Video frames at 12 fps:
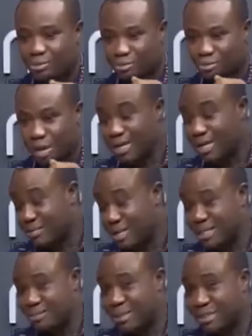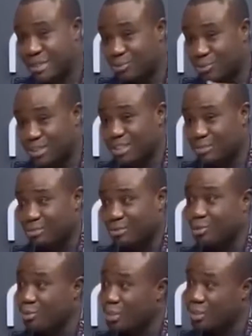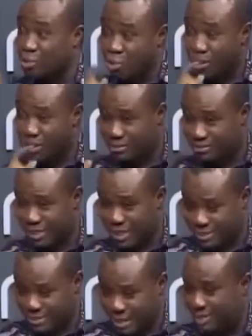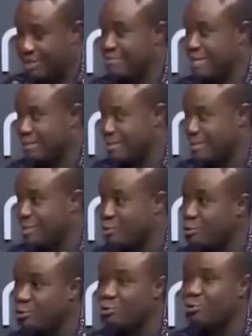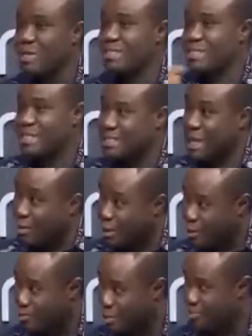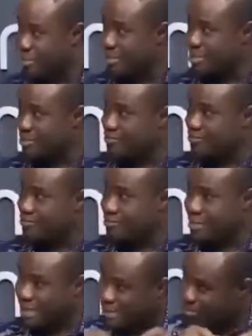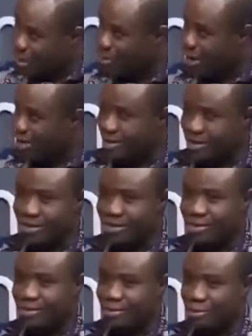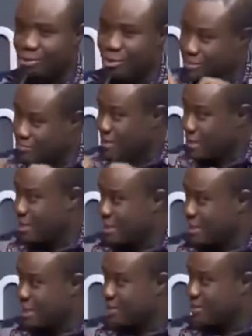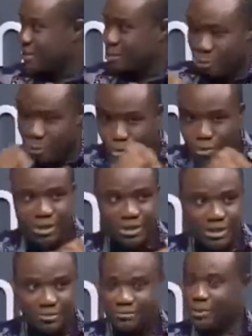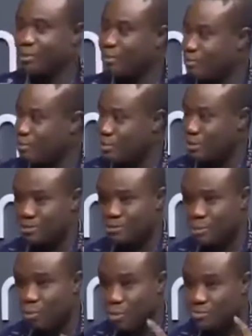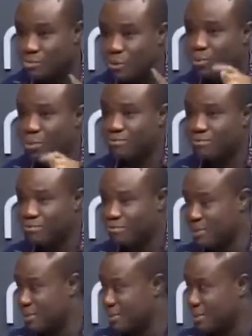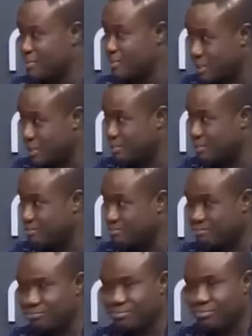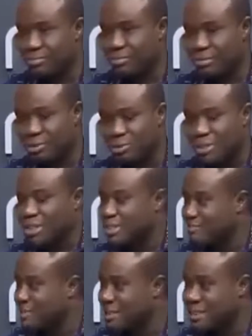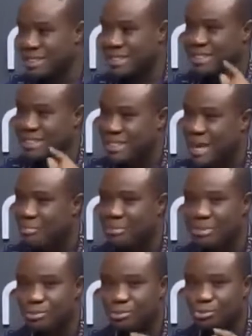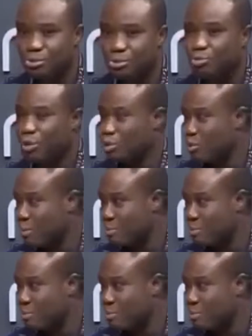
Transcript: to our capital expenditure to GDP ratio, which is what the current vice president used to assess our commitment in power to infrastructure, including the fixing of roads, was 4.5% of GDP. 2017, it slumped to 2.1%.